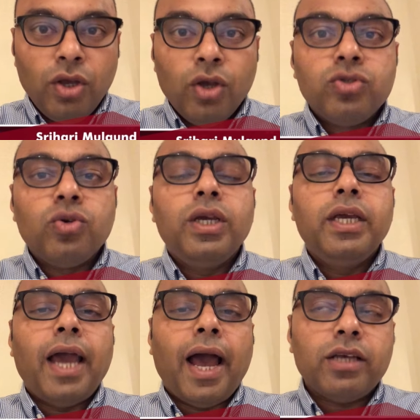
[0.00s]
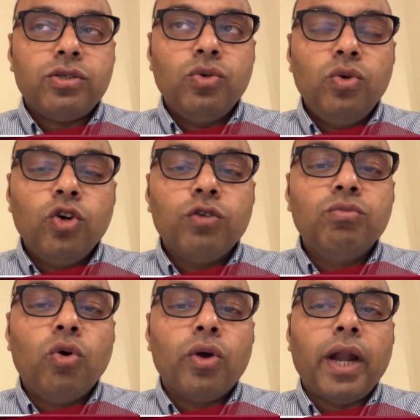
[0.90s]
So he has to look
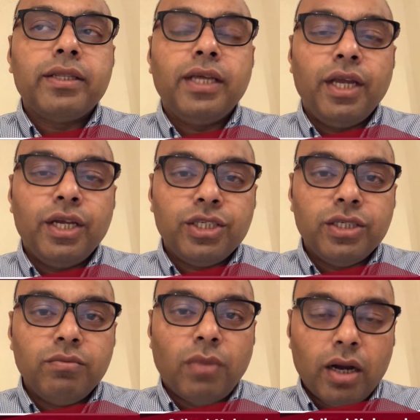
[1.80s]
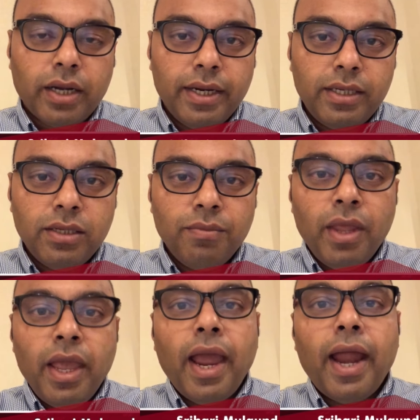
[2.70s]
more at the Asian markets,
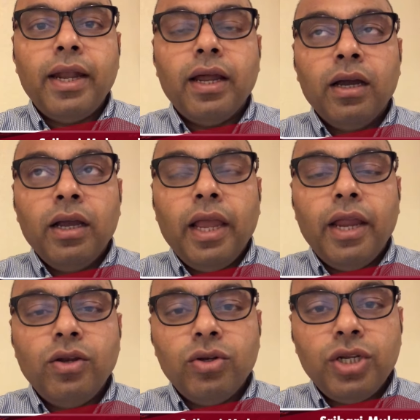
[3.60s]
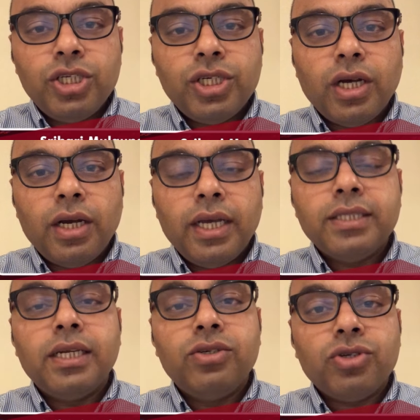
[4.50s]
and Indonesia is
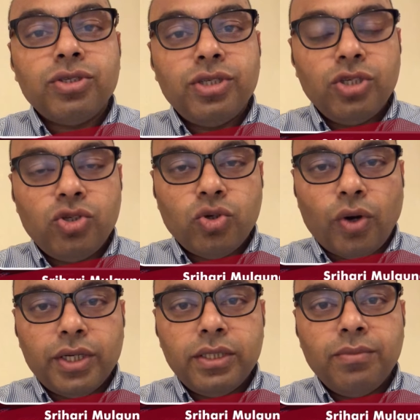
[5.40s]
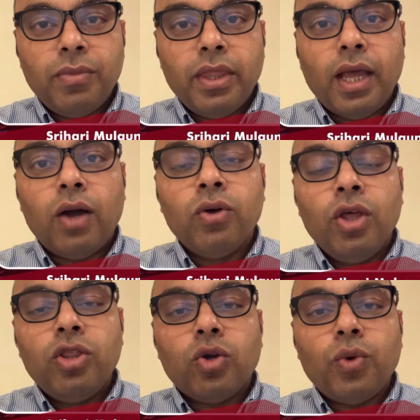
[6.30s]
an interesting choice, Now,
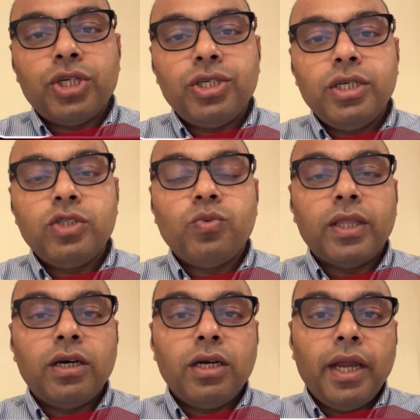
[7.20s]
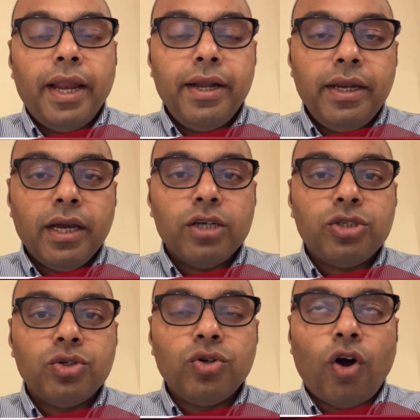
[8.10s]
the question is whether India
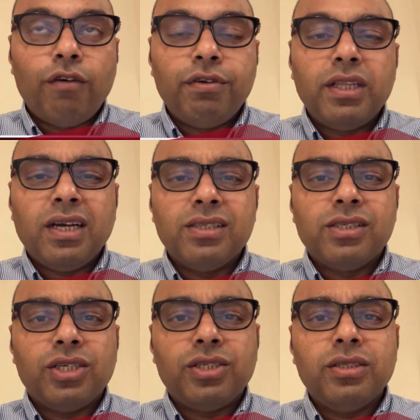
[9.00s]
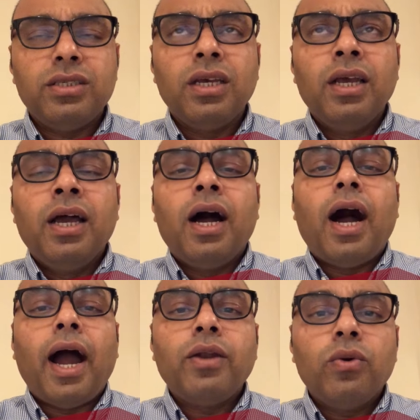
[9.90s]
should offer the concessions.
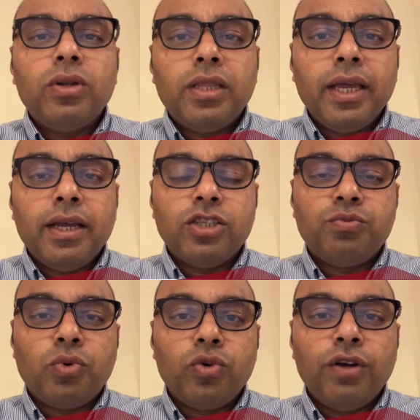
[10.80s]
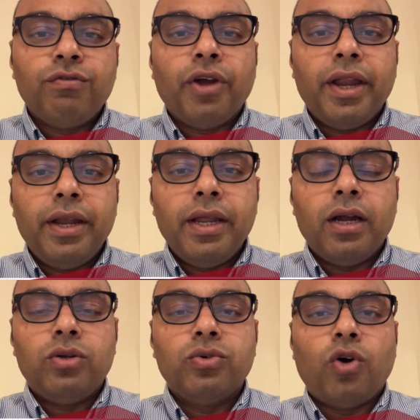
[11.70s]
I don't think it's prudent for India
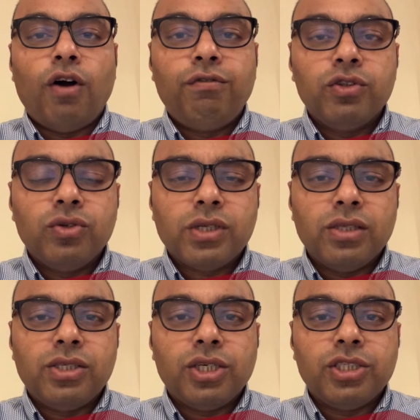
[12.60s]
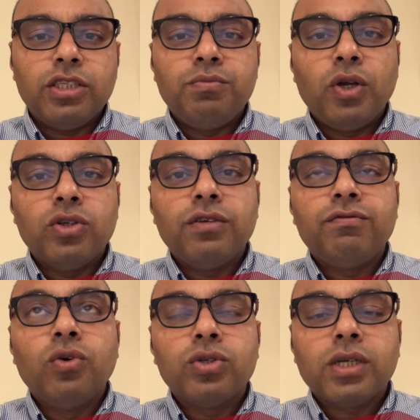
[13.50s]
to offer those concessions, because if
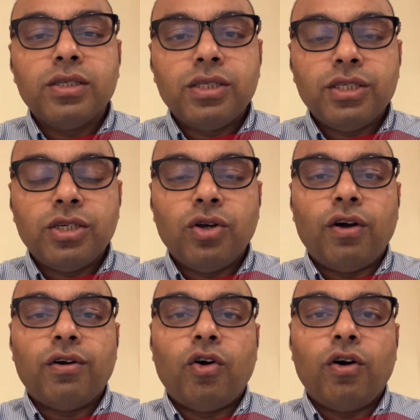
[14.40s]
those concessions are